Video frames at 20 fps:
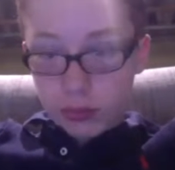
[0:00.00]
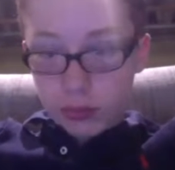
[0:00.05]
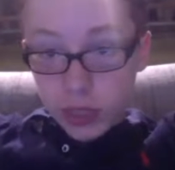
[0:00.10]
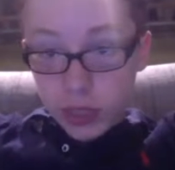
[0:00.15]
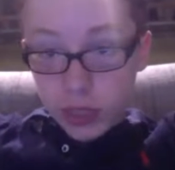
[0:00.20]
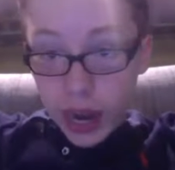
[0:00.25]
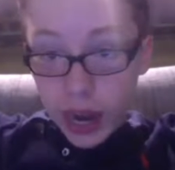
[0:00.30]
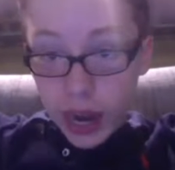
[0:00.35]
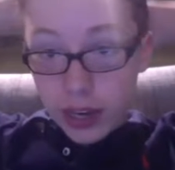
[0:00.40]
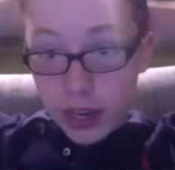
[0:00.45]

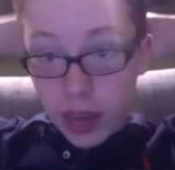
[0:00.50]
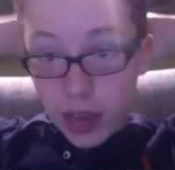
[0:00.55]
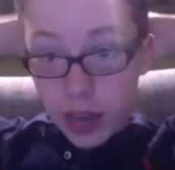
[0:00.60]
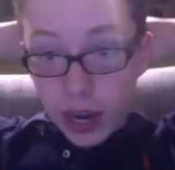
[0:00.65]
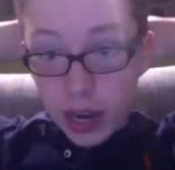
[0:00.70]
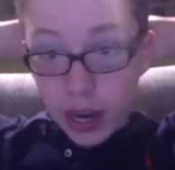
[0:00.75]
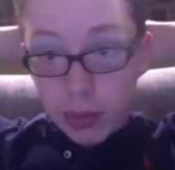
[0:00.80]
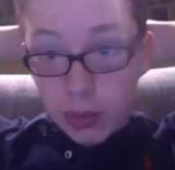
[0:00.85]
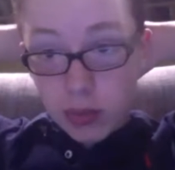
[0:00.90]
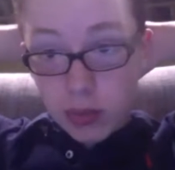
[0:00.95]
I
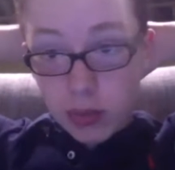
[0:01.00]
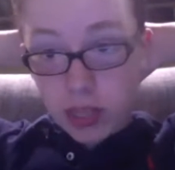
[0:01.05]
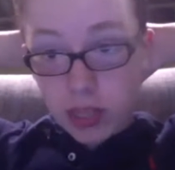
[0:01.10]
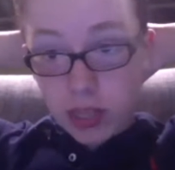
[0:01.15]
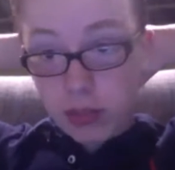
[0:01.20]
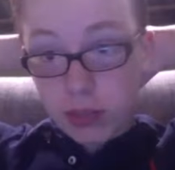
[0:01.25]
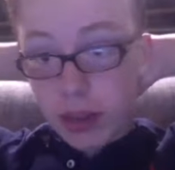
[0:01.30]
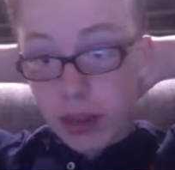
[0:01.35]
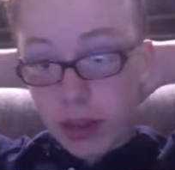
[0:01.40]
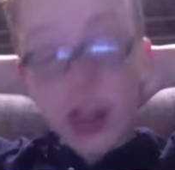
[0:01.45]
hate people saying
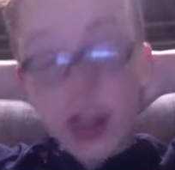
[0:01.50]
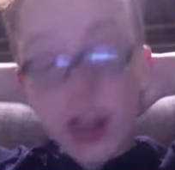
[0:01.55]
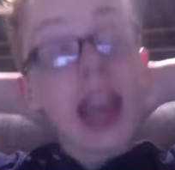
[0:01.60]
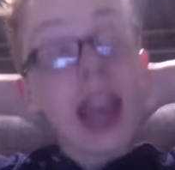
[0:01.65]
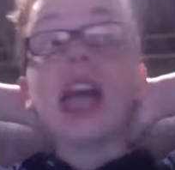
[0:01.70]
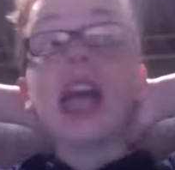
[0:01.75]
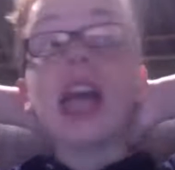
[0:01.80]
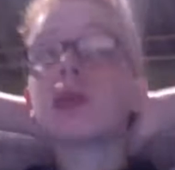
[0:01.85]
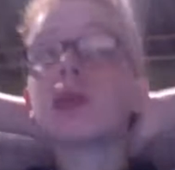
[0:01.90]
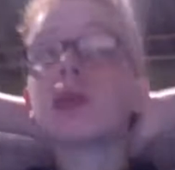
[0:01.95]
that.
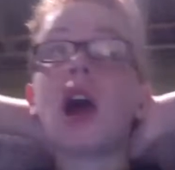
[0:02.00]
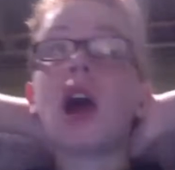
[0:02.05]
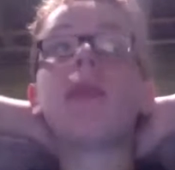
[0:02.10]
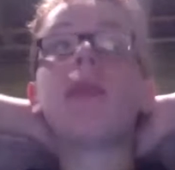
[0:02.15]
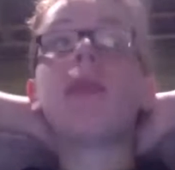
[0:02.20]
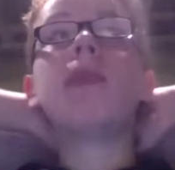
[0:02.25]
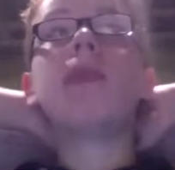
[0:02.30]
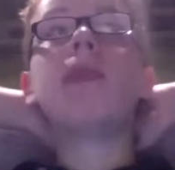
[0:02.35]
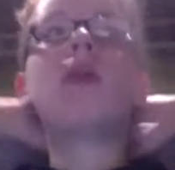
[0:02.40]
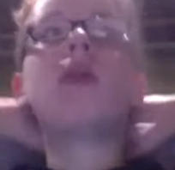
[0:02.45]
It's
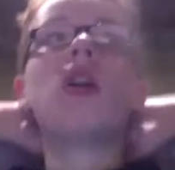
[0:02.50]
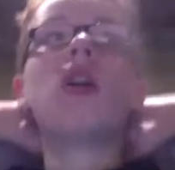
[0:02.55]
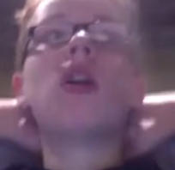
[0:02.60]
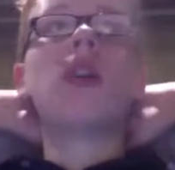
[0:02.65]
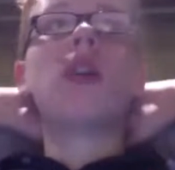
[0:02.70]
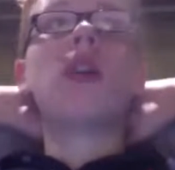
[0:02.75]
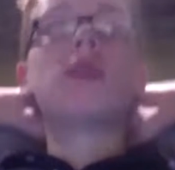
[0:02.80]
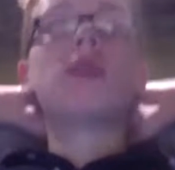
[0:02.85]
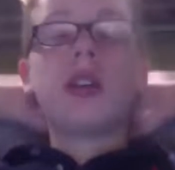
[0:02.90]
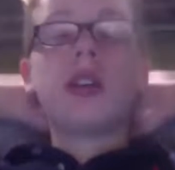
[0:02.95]
probably one of
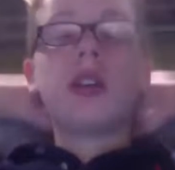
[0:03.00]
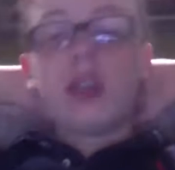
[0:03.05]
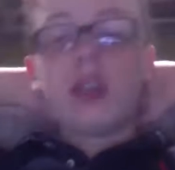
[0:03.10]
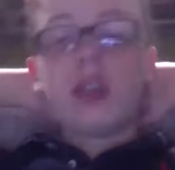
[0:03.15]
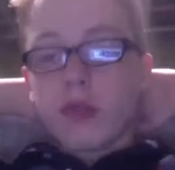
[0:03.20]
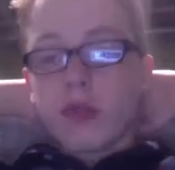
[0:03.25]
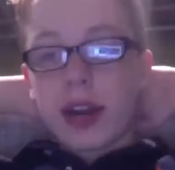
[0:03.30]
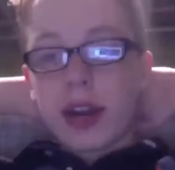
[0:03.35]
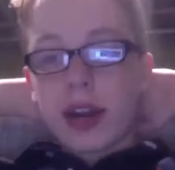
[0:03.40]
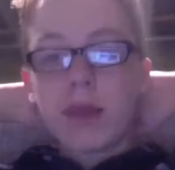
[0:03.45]
those
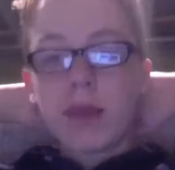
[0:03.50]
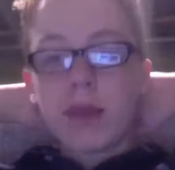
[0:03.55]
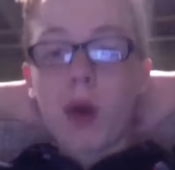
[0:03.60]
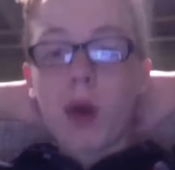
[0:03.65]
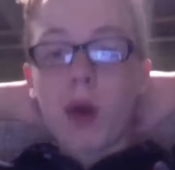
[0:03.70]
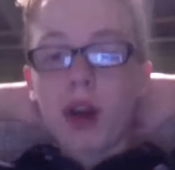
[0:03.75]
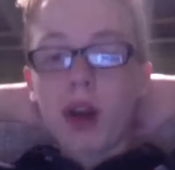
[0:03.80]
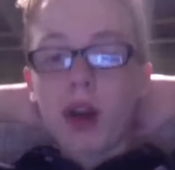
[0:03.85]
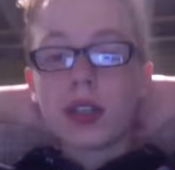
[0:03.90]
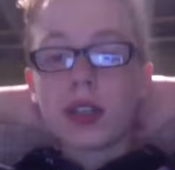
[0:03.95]
underrated
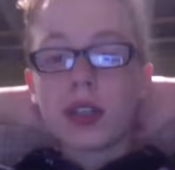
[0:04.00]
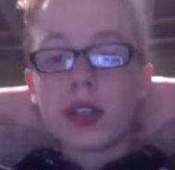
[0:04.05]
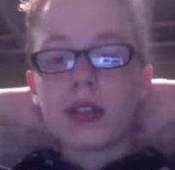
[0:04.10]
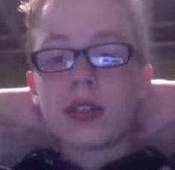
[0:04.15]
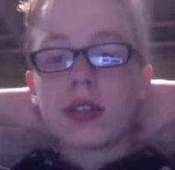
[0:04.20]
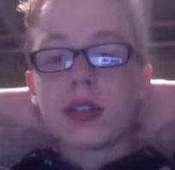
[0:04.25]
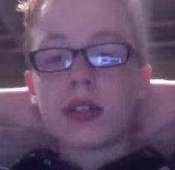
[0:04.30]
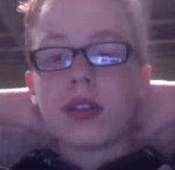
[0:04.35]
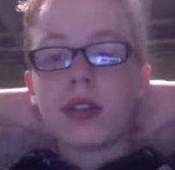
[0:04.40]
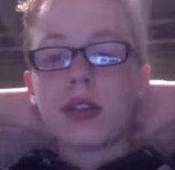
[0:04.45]
parks,
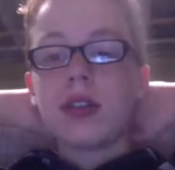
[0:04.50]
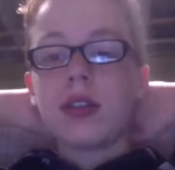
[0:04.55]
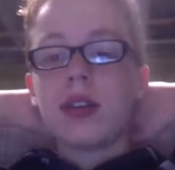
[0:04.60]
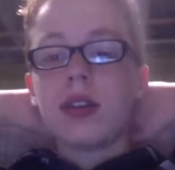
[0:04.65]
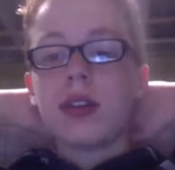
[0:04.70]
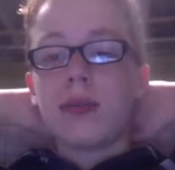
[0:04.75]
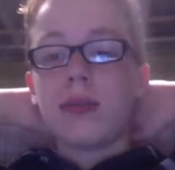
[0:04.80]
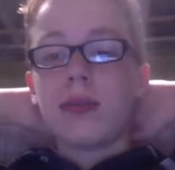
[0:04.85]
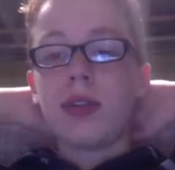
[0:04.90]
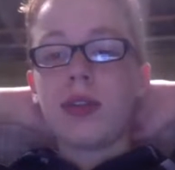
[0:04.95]

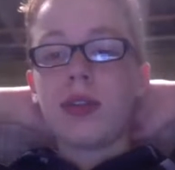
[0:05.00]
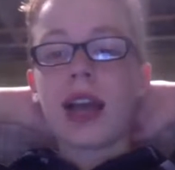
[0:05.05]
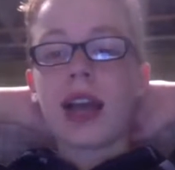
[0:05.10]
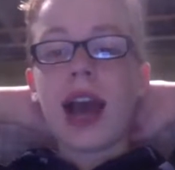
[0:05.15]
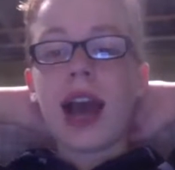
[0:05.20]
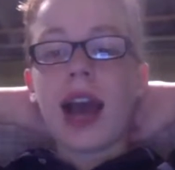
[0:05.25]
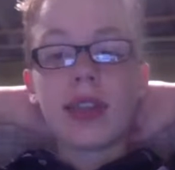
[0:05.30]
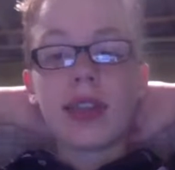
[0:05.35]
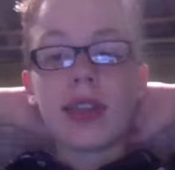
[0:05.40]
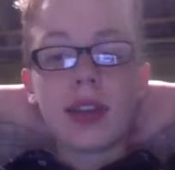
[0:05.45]
but like I
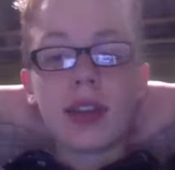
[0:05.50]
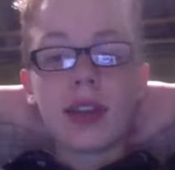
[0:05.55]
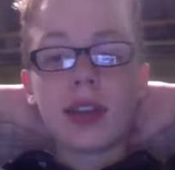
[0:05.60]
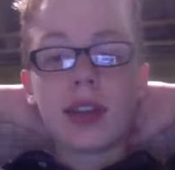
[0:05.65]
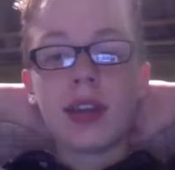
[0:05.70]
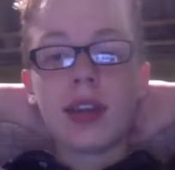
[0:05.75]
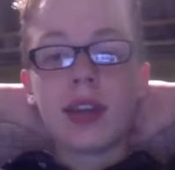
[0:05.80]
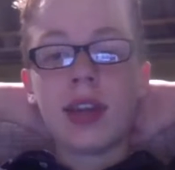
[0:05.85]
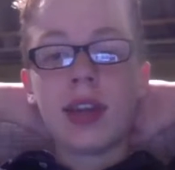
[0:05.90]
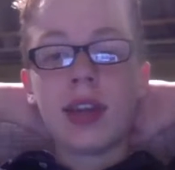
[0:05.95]
think they
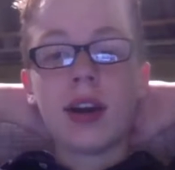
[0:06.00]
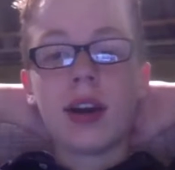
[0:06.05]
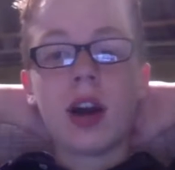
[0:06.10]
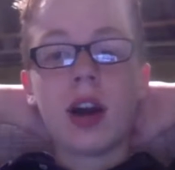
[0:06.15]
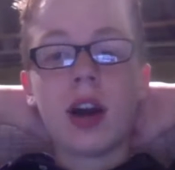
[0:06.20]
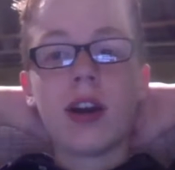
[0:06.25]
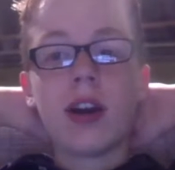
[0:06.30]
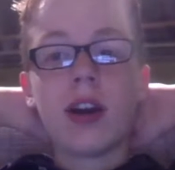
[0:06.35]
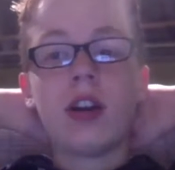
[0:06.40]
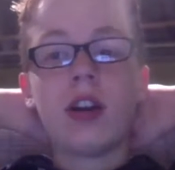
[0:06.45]
need a
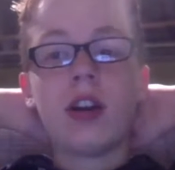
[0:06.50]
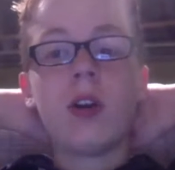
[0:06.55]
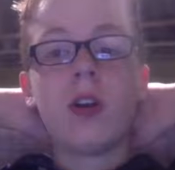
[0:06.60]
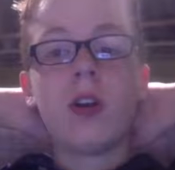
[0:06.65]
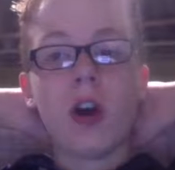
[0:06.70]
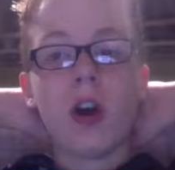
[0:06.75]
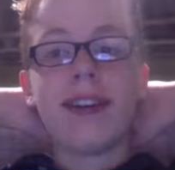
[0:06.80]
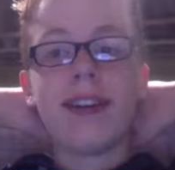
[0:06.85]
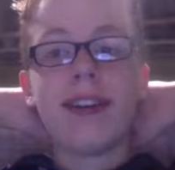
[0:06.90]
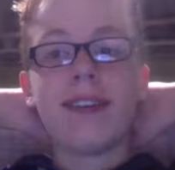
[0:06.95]

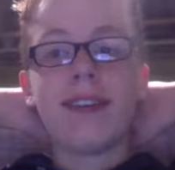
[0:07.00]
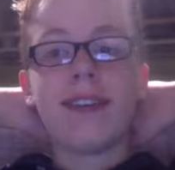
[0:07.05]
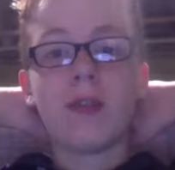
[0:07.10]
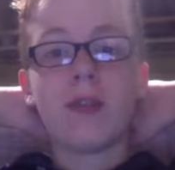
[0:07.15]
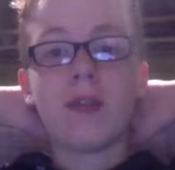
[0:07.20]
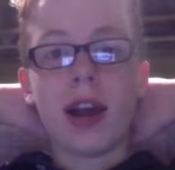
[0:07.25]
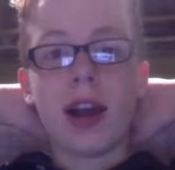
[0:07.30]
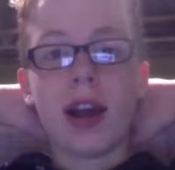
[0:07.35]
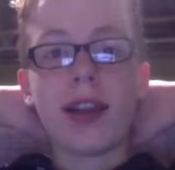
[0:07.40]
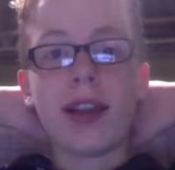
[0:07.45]
good
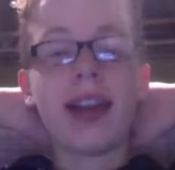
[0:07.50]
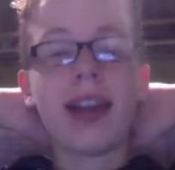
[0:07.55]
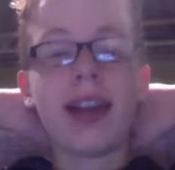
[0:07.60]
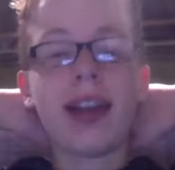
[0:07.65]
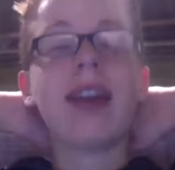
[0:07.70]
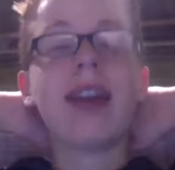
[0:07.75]
ride, like